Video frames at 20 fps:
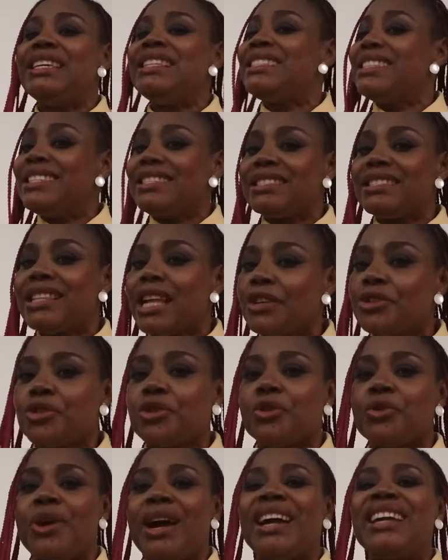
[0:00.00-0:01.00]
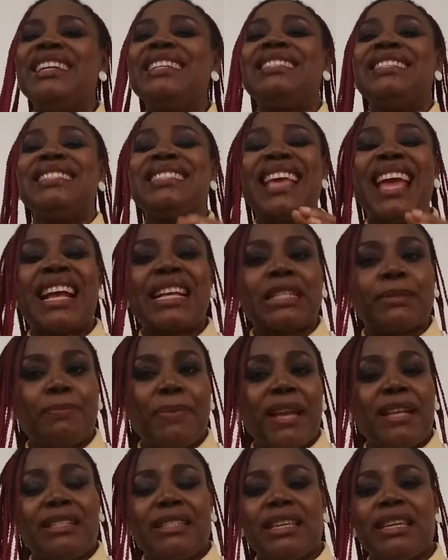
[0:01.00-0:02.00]
It is natural. It is
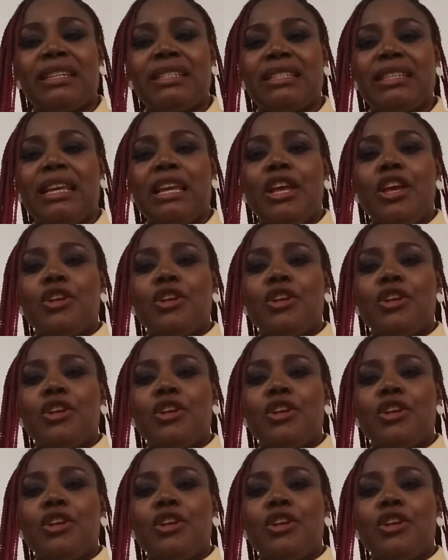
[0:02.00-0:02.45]
expected.